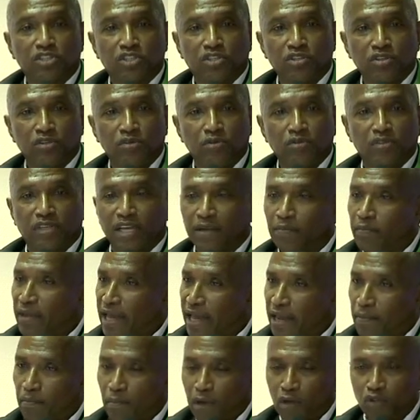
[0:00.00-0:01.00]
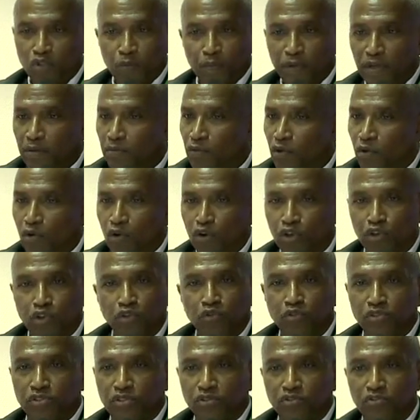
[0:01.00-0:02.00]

2s, and most people who are using